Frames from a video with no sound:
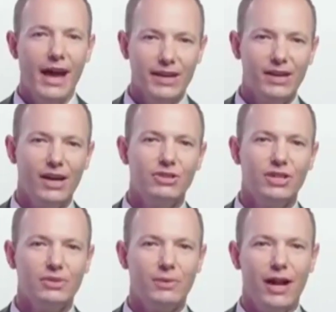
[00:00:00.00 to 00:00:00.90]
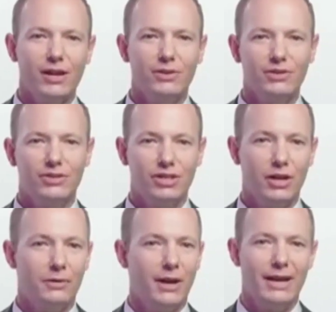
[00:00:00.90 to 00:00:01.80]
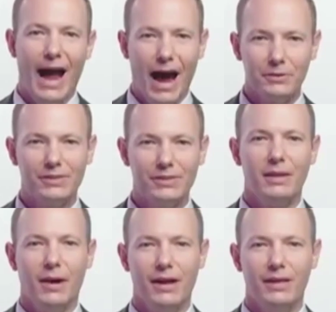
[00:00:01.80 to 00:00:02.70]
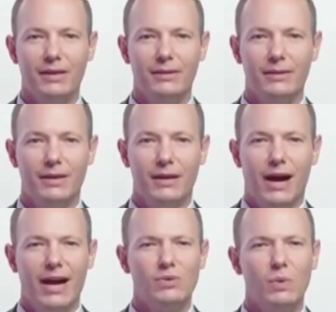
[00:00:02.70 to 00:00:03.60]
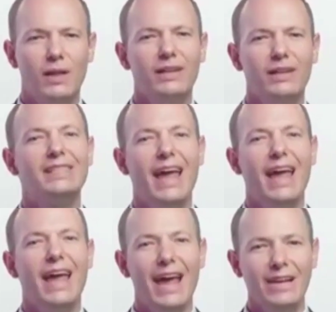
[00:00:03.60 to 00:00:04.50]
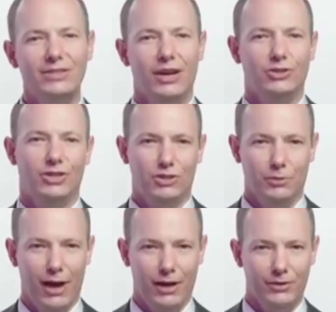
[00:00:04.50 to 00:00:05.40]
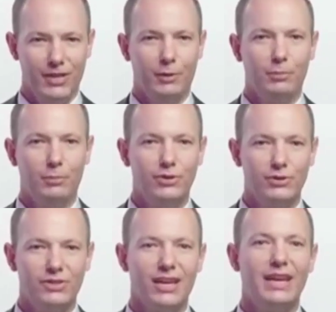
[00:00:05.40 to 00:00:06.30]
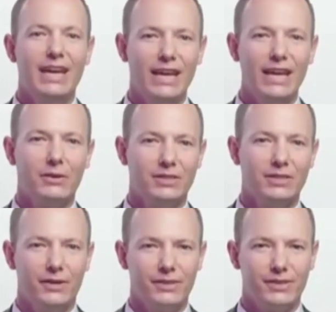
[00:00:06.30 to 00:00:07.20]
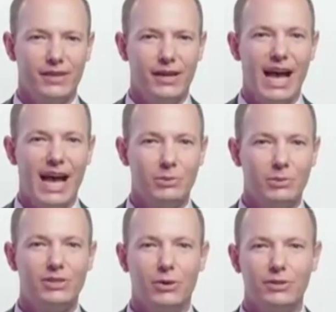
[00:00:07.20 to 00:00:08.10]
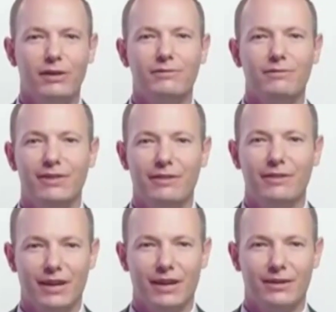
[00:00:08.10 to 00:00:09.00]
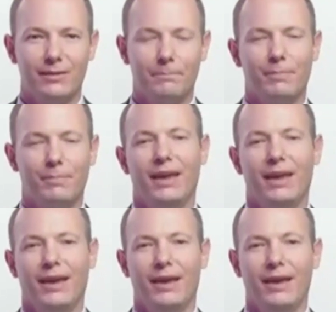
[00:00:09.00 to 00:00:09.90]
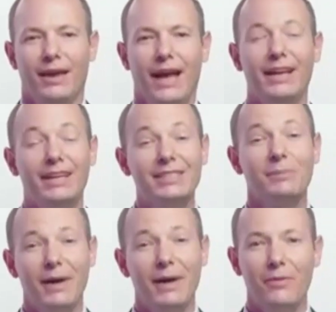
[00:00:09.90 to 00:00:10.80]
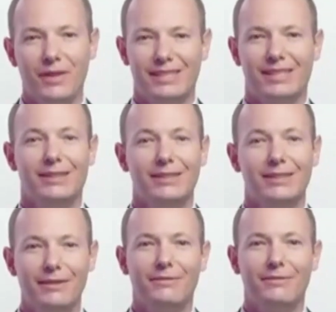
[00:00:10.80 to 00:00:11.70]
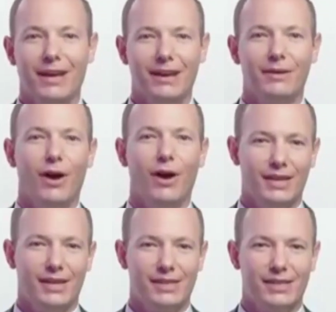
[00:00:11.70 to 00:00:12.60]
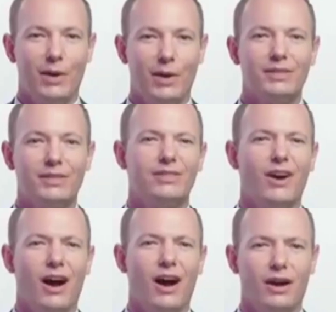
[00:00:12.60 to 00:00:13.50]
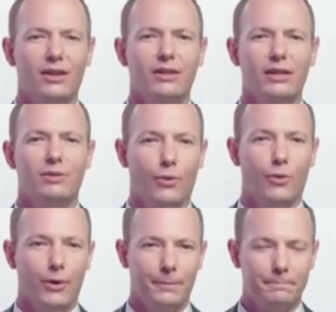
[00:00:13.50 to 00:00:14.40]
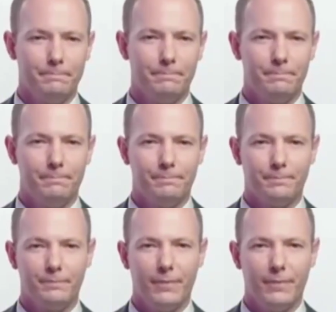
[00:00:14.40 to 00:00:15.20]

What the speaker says: both exogenous radicals generated outside the body, as well as endogenous radicals that are produced in our cells as a result of living. And it is about this living process that I want to talk a little more.